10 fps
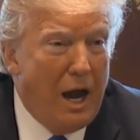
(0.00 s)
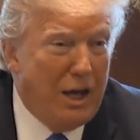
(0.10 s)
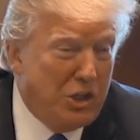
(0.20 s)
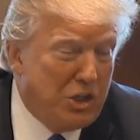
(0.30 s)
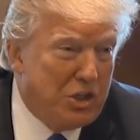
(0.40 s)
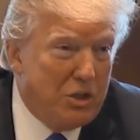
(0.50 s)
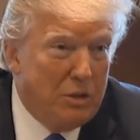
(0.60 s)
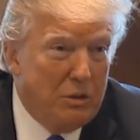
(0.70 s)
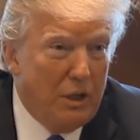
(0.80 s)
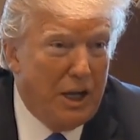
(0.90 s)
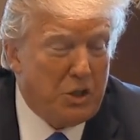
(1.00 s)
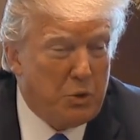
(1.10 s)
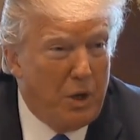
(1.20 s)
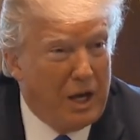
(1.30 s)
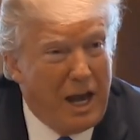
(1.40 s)
ICE
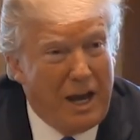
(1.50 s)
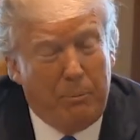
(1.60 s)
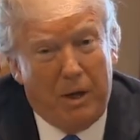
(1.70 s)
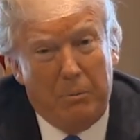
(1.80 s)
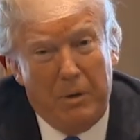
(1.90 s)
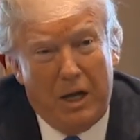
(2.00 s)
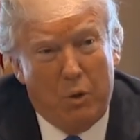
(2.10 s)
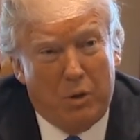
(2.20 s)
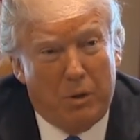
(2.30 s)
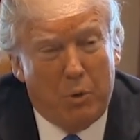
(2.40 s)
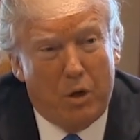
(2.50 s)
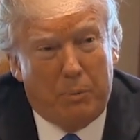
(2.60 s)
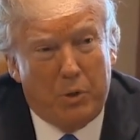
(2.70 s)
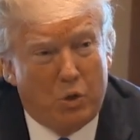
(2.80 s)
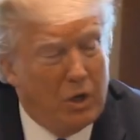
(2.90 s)
last week. I had a big meeting with the Border
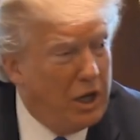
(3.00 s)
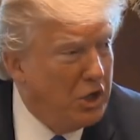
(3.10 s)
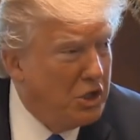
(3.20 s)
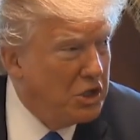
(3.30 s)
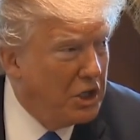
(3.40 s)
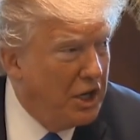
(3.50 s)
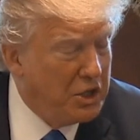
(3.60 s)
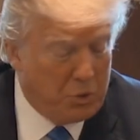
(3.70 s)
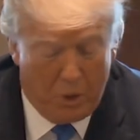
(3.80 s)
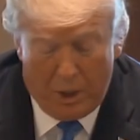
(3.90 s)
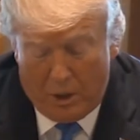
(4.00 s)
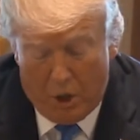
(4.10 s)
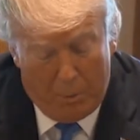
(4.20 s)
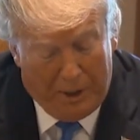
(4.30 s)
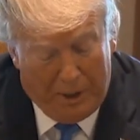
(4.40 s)
Patrol agents last week.
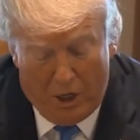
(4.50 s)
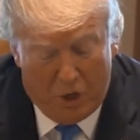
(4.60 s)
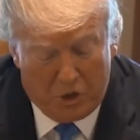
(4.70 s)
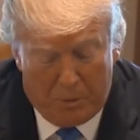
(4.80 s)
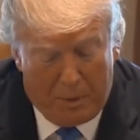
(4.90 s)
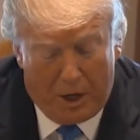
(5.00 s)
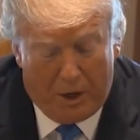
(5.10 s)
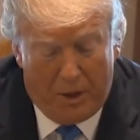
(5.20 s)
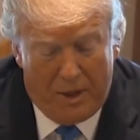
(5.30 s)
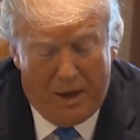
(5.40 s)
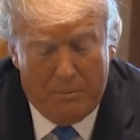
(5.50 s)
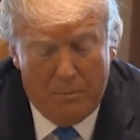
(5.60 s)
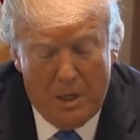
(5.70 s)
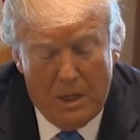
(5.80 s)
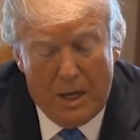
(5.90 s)
Nobody knows it better than
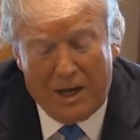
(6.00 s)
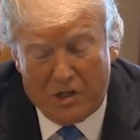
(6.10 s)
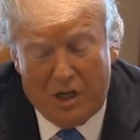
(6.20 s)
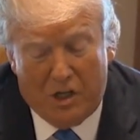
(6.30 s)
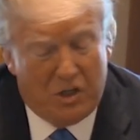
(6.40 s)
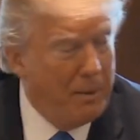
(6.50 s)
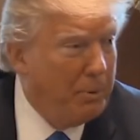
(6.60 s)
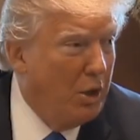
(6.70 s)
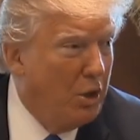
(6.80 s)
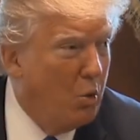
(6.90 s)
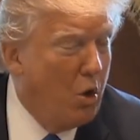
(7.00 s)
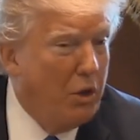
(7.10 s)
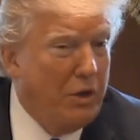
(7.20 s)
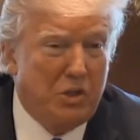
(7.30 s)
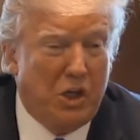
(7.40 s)
them. As an example on the
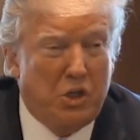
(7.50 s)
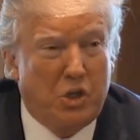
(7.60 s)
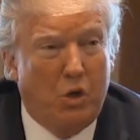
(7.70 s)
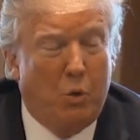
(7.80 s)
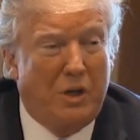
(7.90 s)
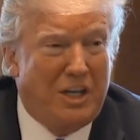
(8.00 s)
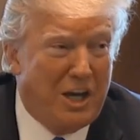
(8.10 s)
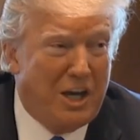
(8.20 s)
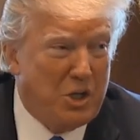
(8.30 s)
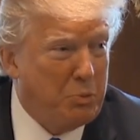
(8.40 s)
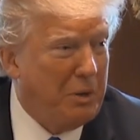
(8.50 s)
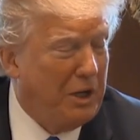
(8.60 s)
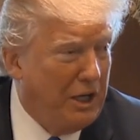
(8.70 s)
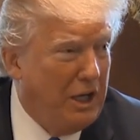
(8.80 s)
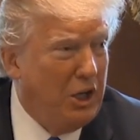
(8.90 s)
wall, they say, sir, we
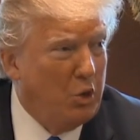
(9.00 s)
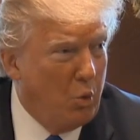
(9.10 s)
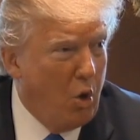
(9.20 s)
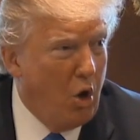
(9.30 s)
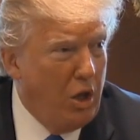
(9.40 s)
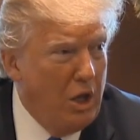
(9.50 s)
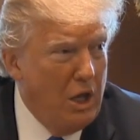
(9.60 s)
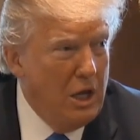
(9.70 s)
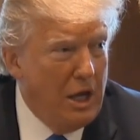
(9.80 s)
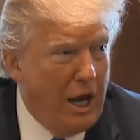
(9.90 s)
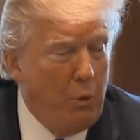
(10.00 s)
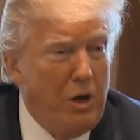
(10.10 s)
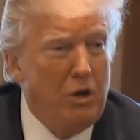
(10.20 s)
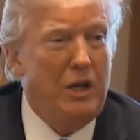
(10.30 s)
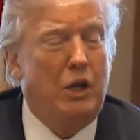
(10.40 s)
desperately need the wall. And
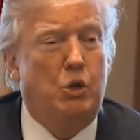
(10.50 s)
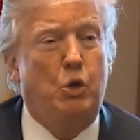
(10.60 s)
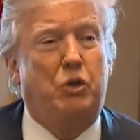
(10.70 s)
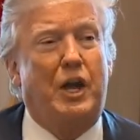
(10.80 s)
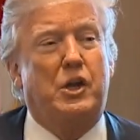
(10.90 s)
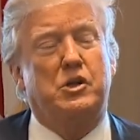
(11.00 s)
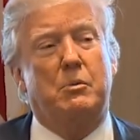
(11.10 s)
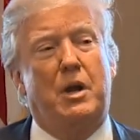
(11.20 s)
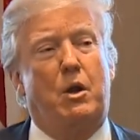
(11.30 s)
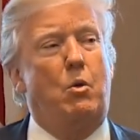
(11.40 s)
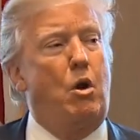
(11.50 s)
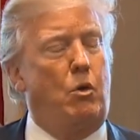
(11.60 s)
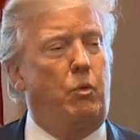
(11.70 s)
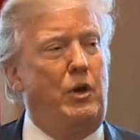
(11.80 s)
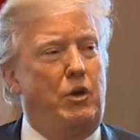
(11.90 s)
we don't need a 2,000-mile
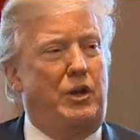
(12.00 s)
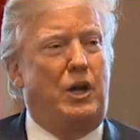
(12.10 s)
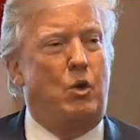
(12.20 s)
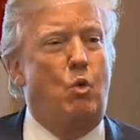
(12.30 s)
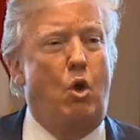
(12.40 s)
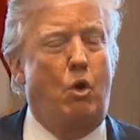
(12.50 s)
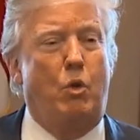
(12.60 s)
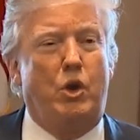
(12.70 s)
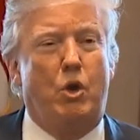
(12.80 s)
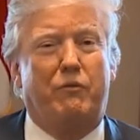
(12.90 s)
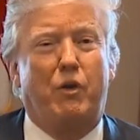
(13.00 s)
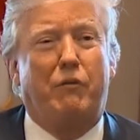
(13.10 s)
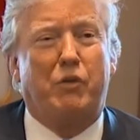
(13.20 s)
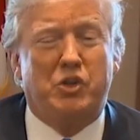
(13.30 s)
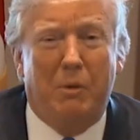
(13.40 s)
wall. We don't need a wall where you have
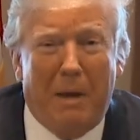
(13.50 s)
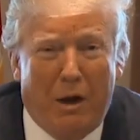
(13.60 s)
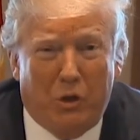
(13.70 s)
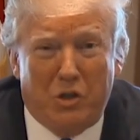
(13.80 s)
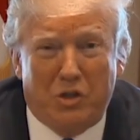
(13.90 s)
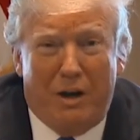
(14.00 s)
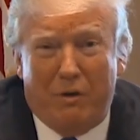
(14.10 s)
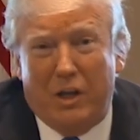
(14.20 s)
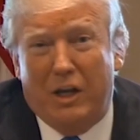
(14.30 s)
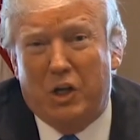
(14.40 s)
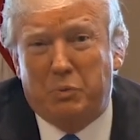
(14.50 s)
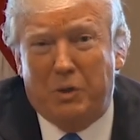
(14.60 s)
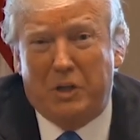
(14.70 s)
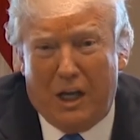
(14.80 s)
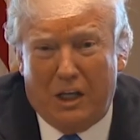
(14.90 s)
rivers and mountains and everything else
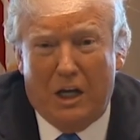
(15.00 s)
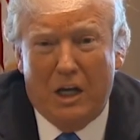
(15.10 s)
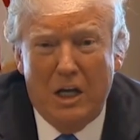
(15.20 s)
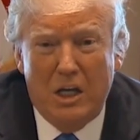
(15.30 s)
protecting.